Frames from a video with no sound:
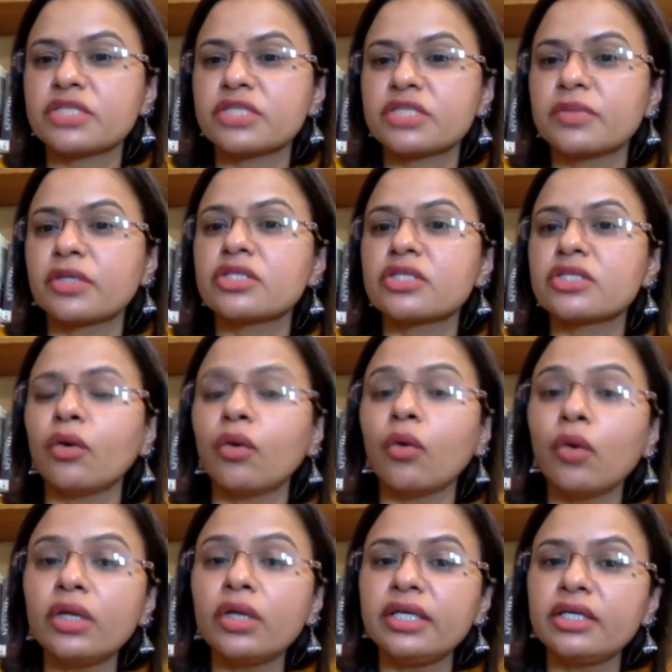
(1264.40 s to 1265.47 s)
because they
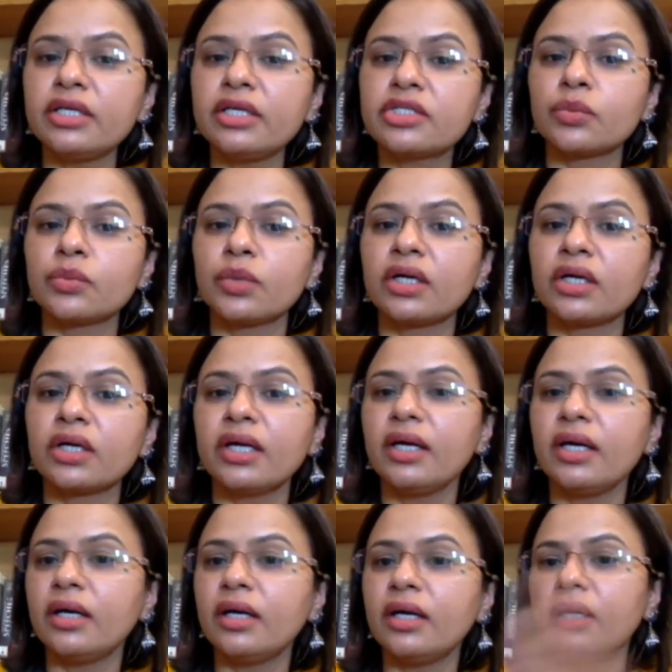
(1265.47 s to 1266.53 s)
all need to work
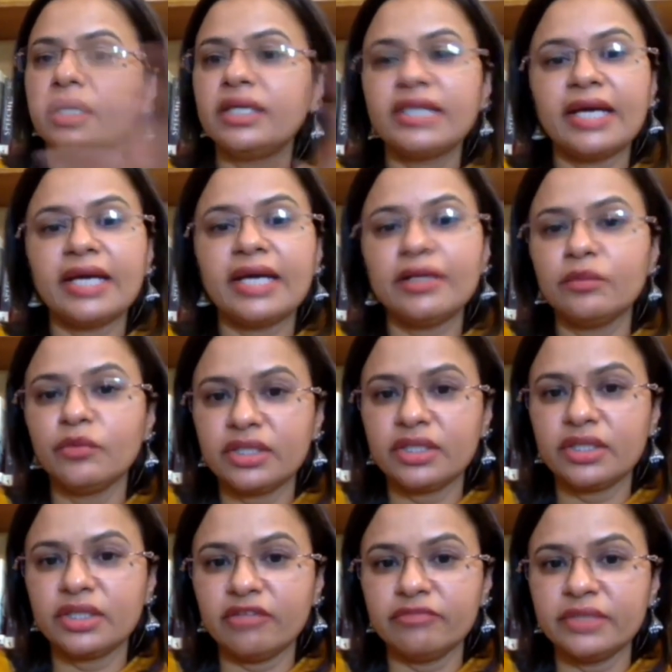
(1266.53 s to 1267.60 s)
in tandem with the
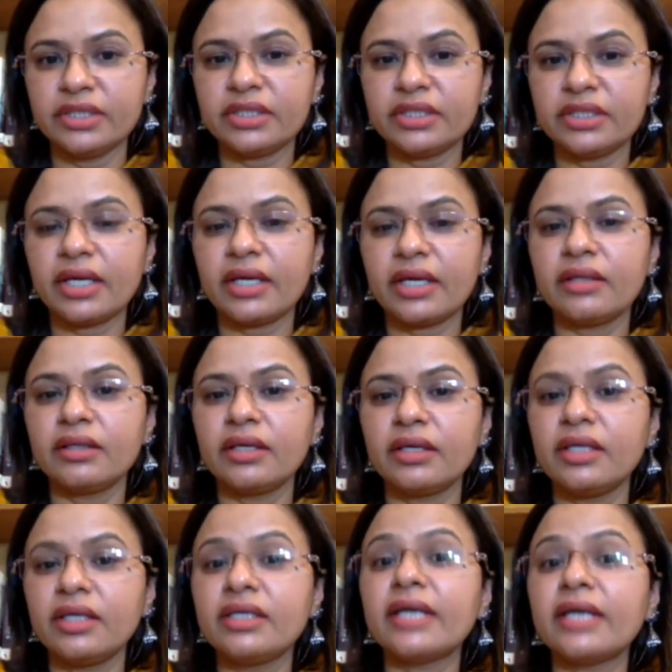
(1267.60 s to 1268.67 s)
government and
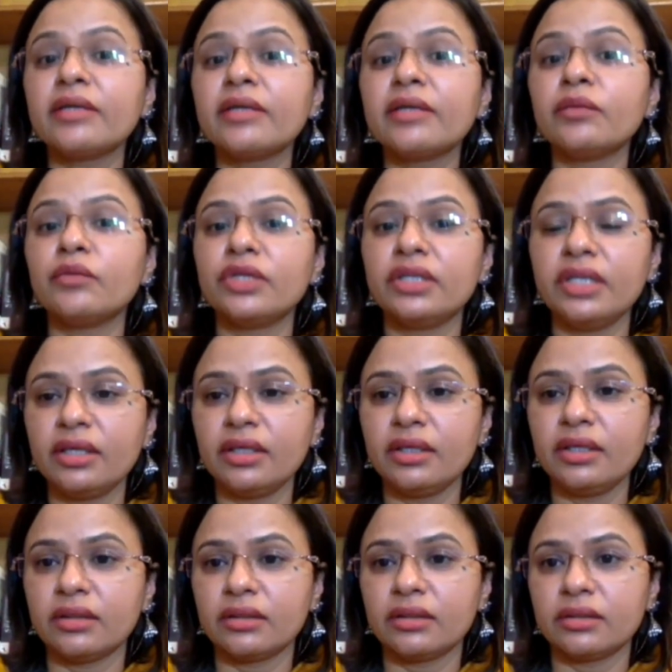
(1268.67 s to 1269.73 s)
in tandem with
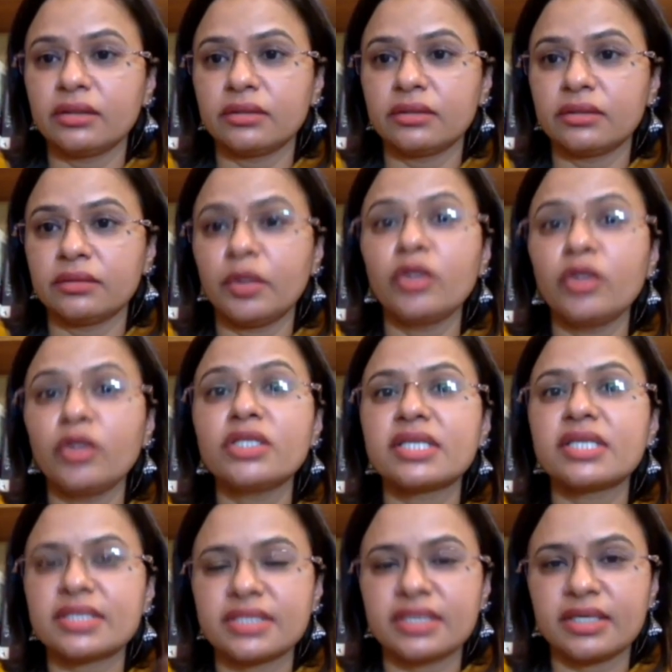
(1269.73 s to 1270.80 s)
the
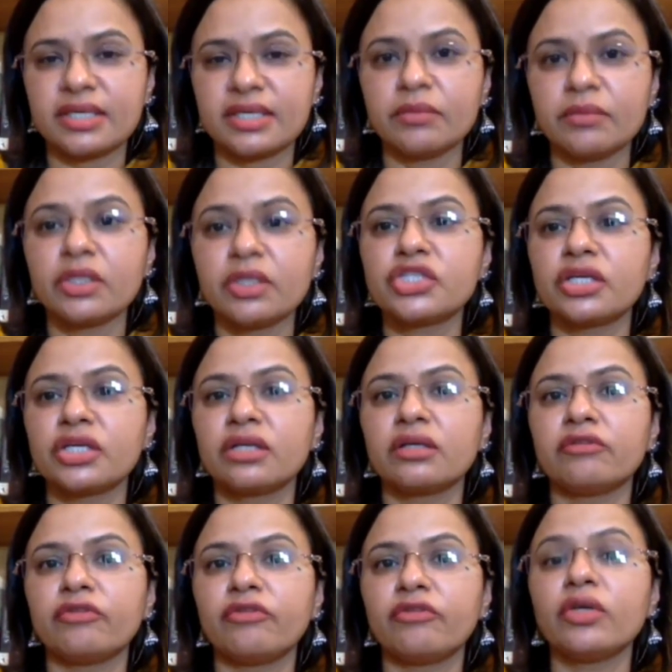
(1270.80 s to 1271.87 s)
policies that are emerging
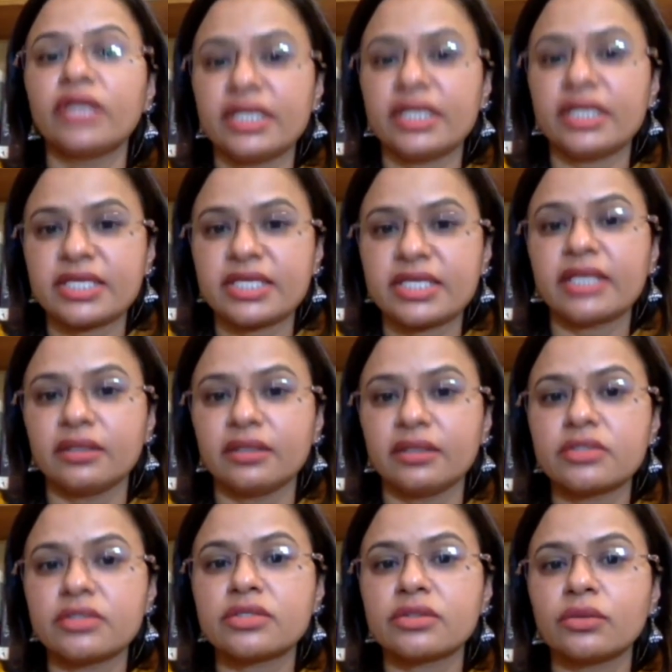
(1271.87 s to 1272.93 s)
for that sector.
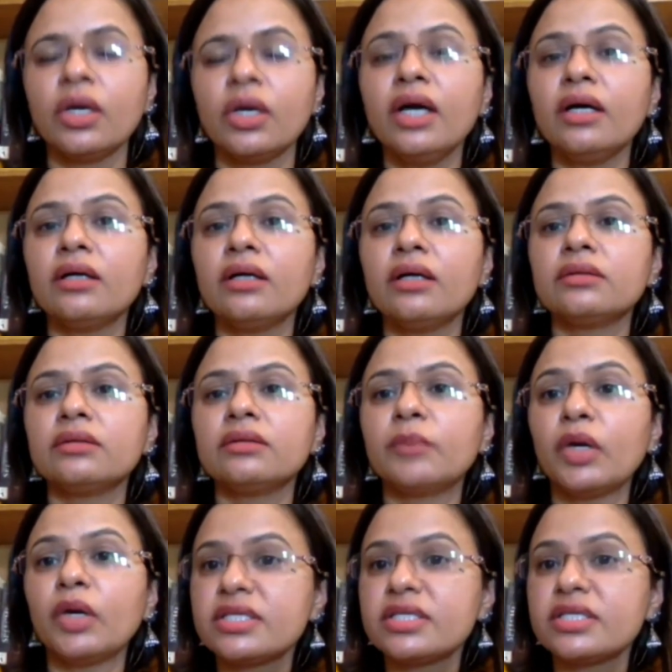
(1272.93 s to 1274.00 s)
So the
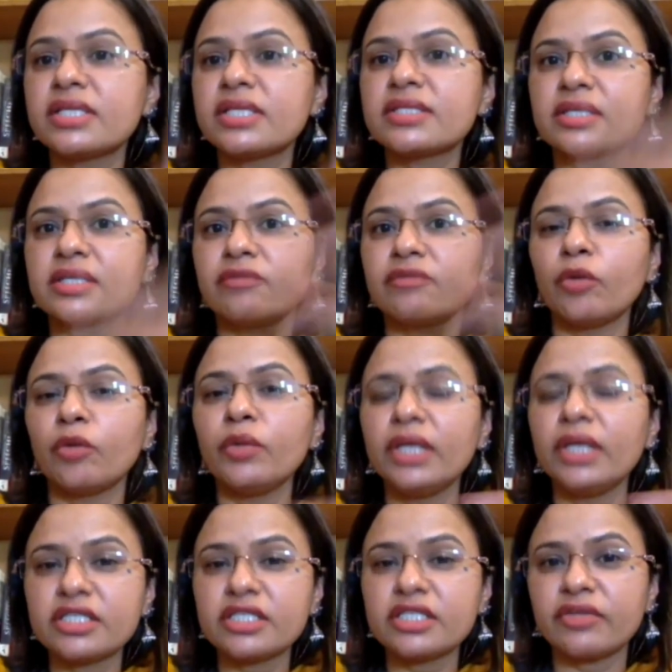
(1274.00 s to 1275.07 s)
policies that are
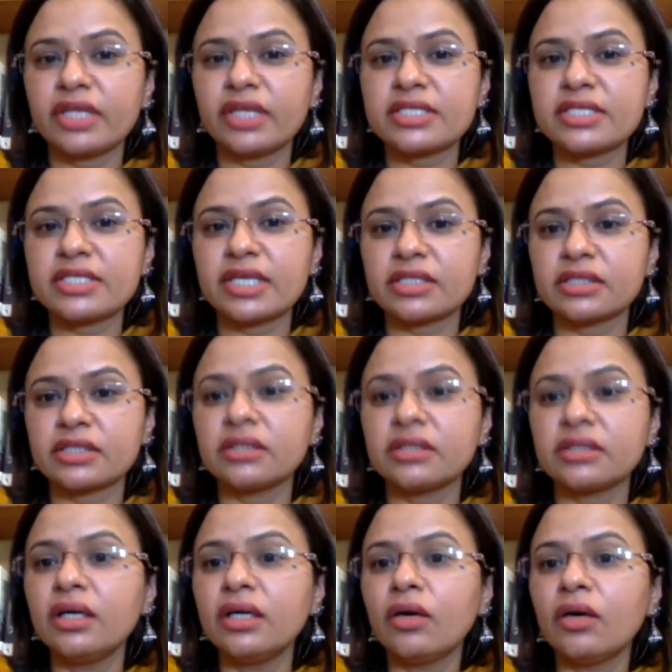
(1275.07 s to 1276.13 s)
formulated for that sector
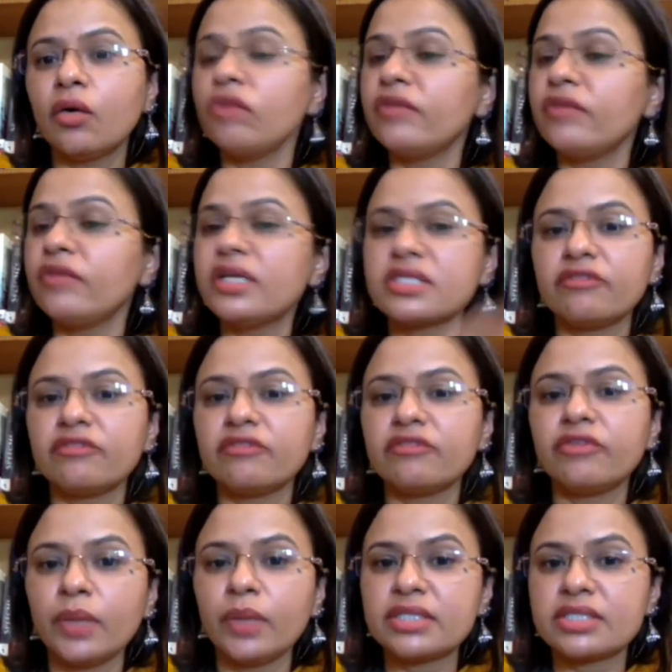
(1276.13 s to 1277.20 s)
always
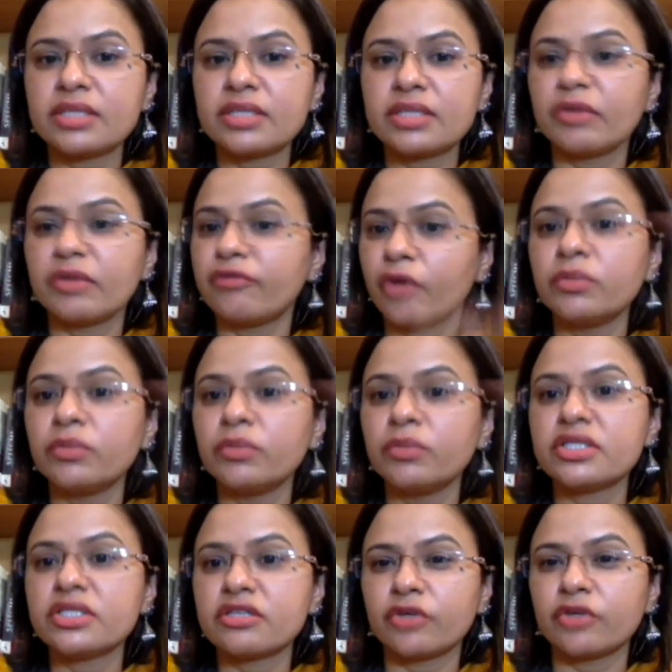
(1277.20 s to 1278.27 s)
influence the
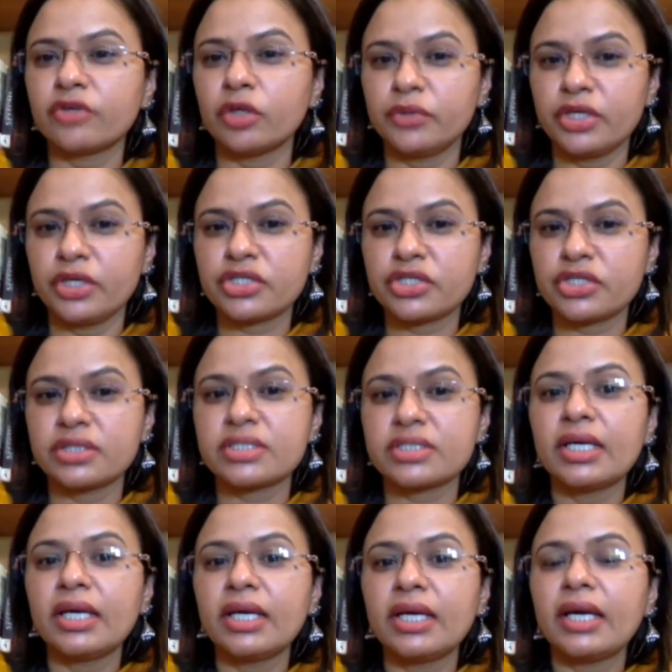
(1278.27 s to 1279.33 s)
performance of
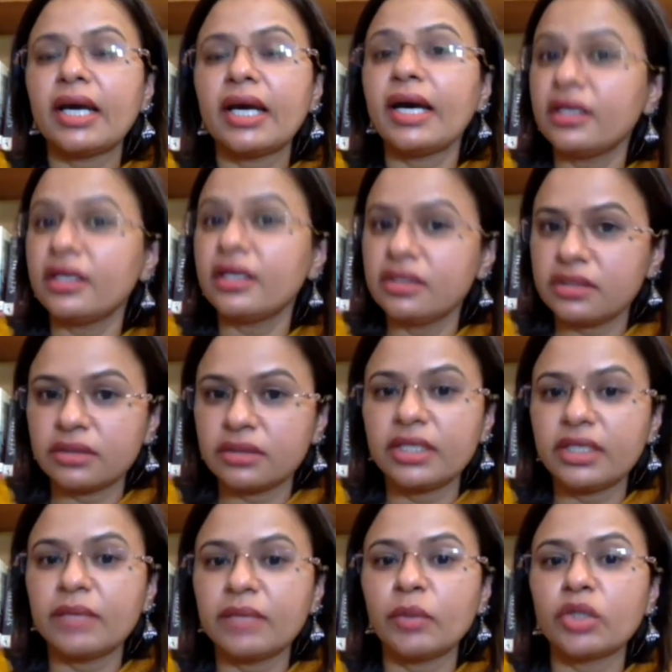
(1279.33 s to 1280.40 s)
corporations and
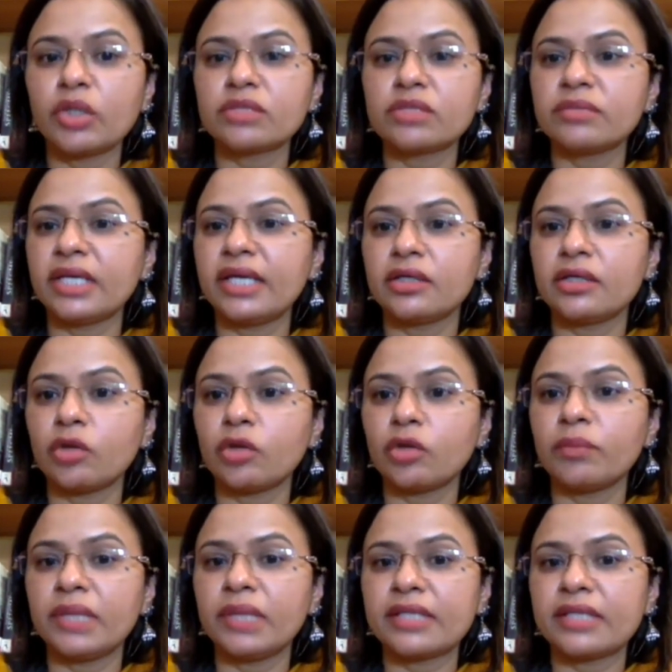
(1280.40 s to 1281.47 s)
their bottom line and top
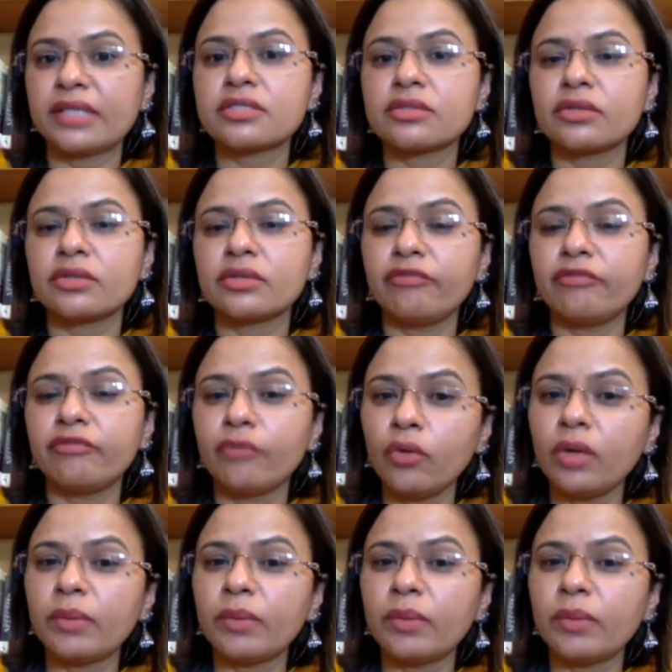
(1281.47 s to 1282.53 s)
line. So
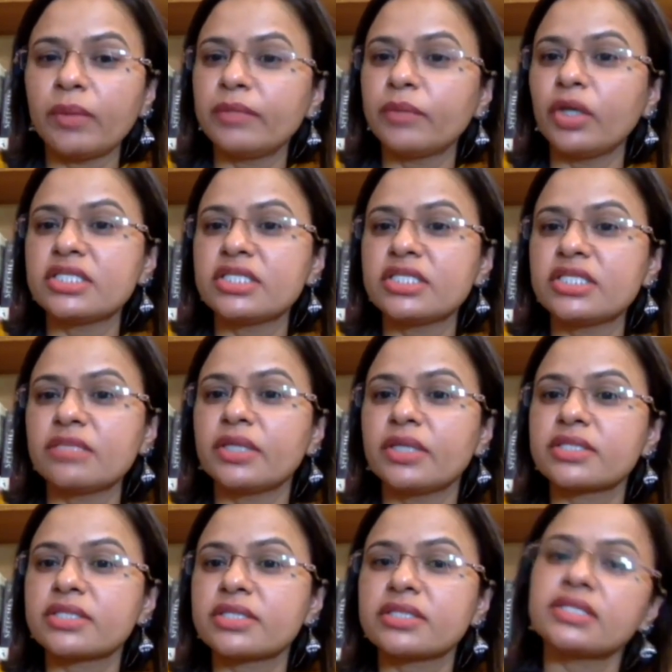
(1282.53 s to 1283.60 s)
therefore, a public policy
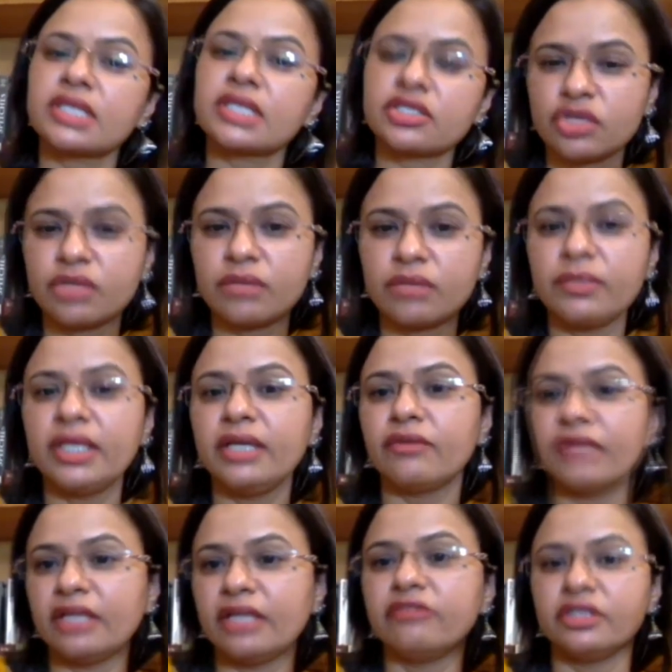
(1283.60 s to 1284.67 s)
person is extremely
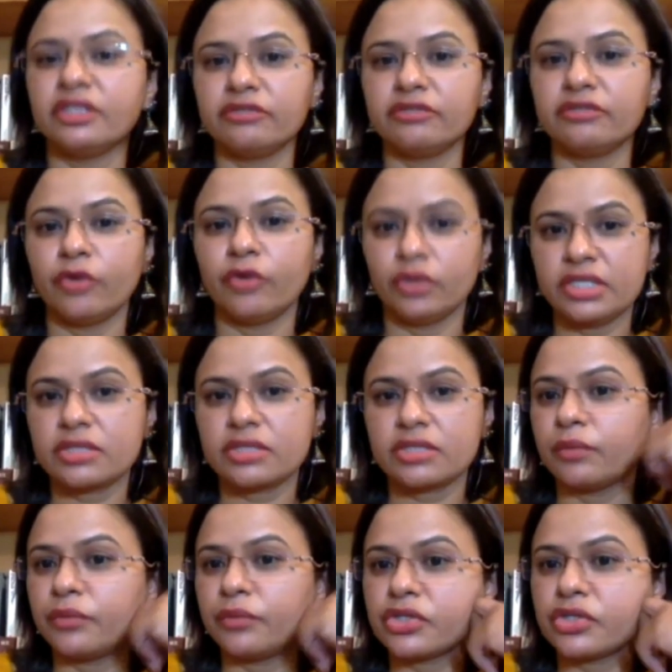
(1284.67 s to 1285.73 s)
relevant for these
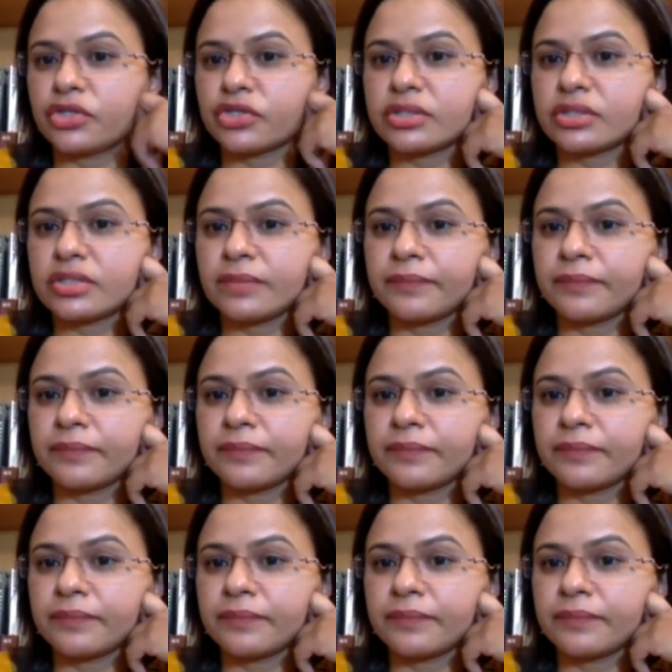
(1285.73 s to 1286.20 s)
corporations.